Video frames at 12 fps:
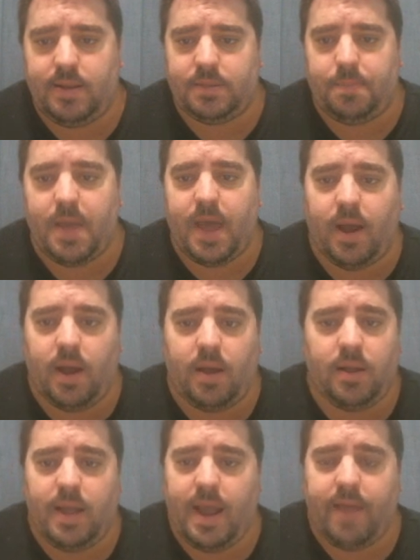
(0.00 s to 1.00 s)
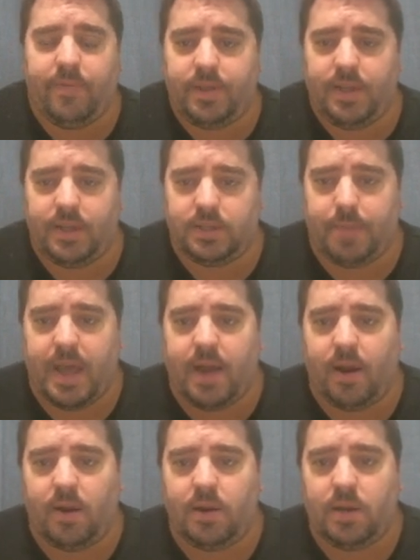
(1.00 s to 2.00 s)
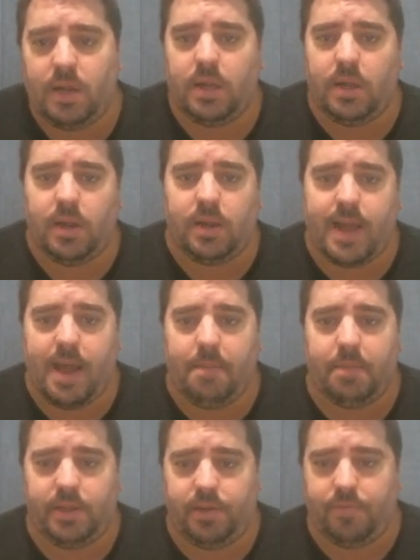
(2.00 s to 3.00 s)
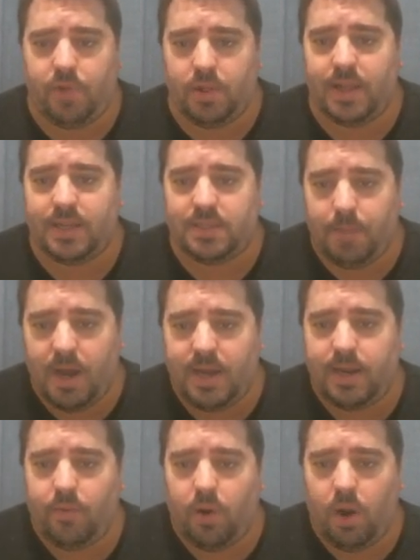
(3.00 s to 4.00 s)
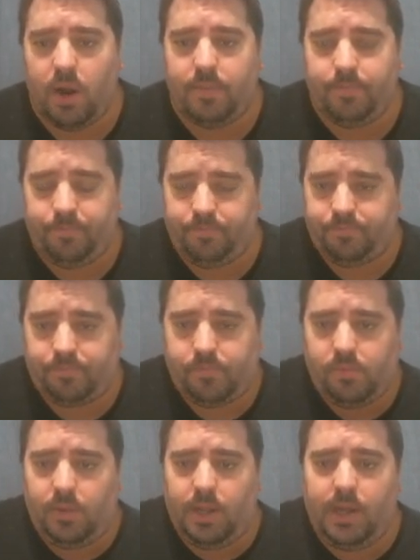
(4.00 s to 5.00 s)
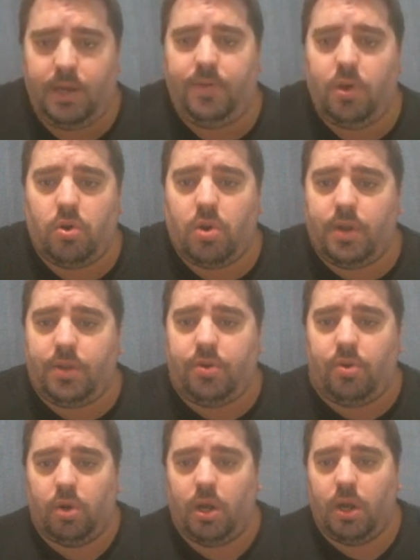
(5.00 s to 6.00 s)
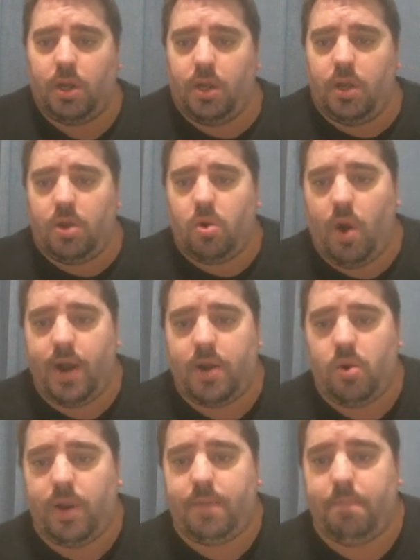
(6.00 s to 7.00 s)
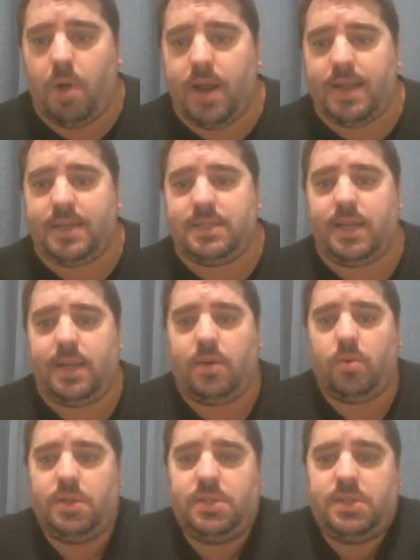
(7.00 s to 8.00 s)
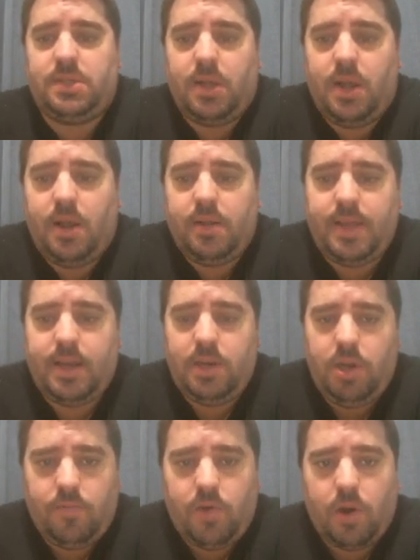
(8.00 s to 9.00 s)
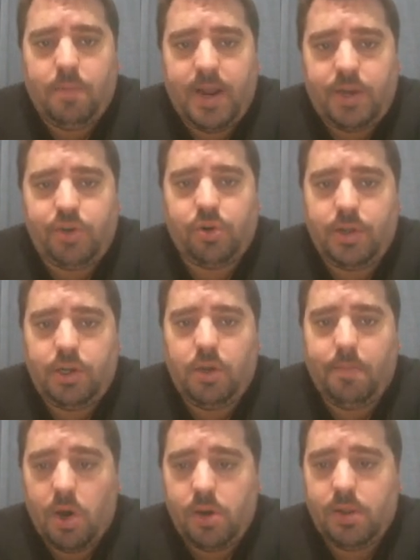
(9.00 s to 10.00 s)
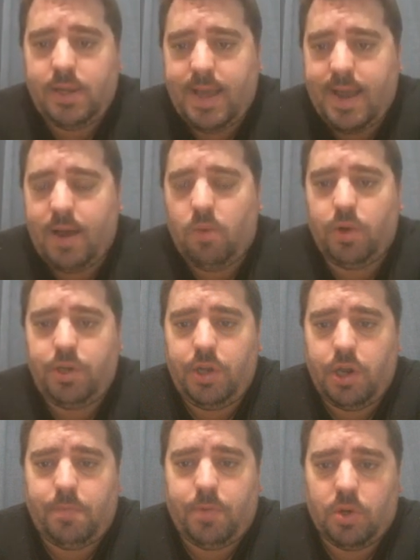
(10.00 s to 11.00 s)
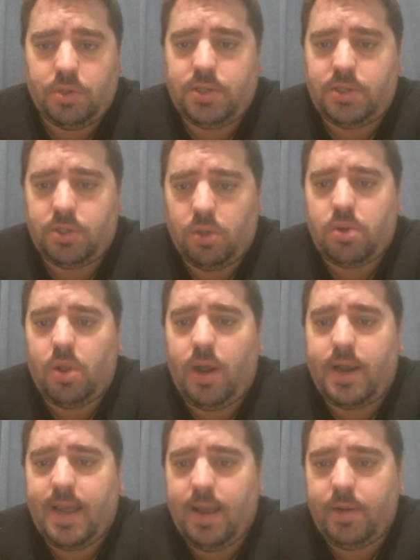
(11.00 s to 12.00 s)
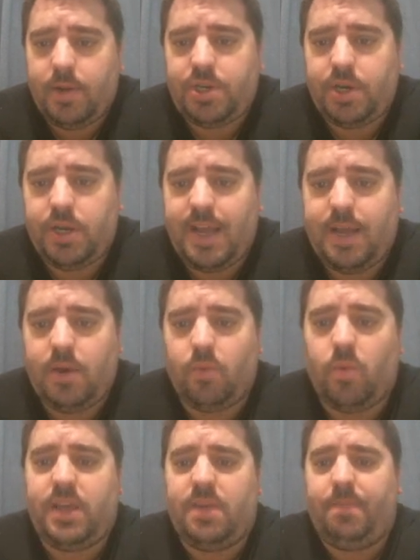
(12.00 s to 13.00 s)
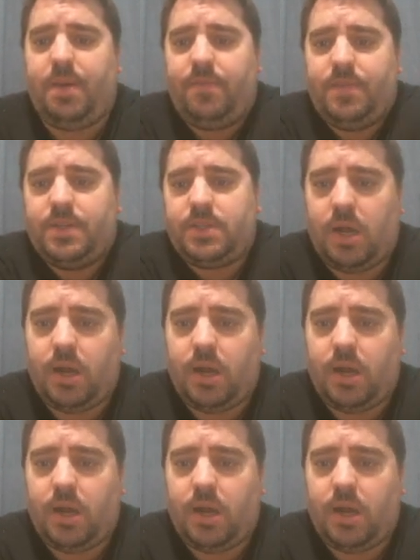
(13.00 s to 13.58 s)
better, everything's better, okay, but you've got less money, right? And if you're going through quite a quick buying sequence, then you've got to make sure that you're modeling out what your deposits look like, how much you need, and where your buffers are.